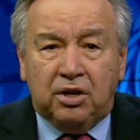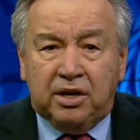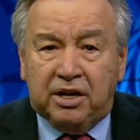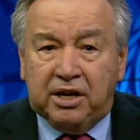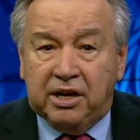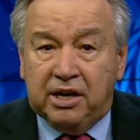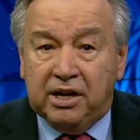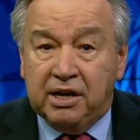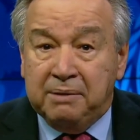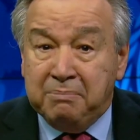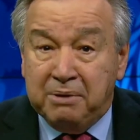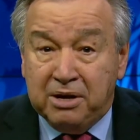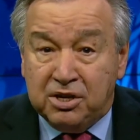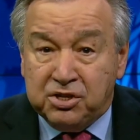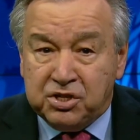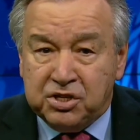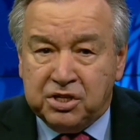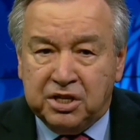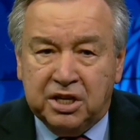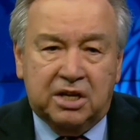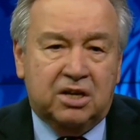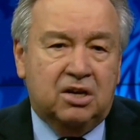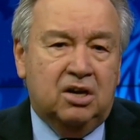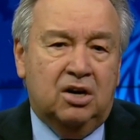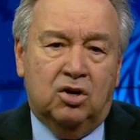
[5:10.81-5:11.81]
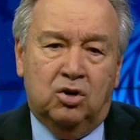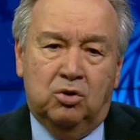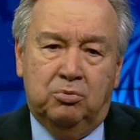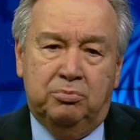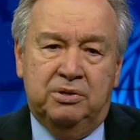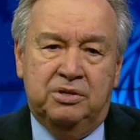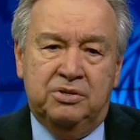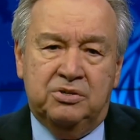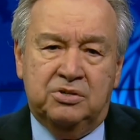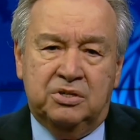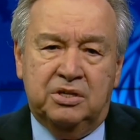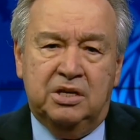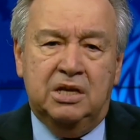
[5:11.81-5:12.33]
emerging
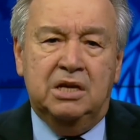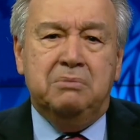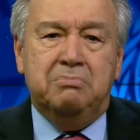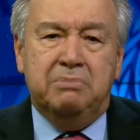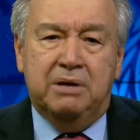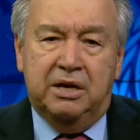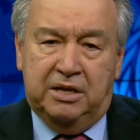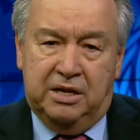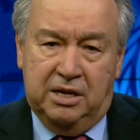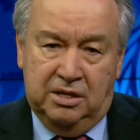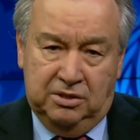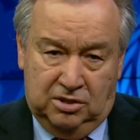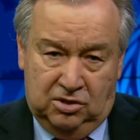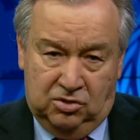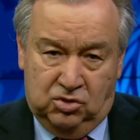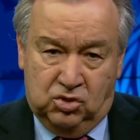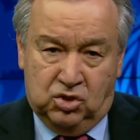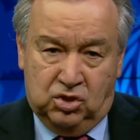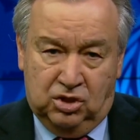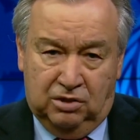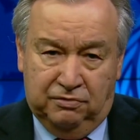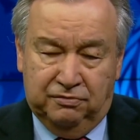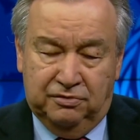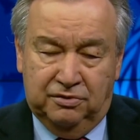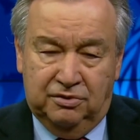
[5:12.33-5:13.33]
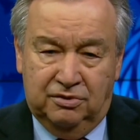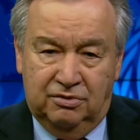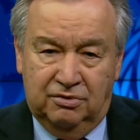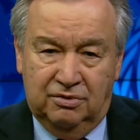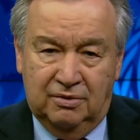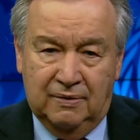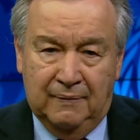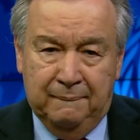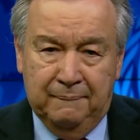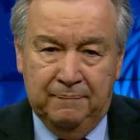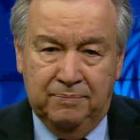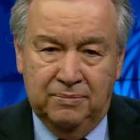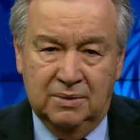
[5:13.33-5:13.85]
economies in making this
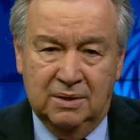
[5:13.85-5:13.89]
shift.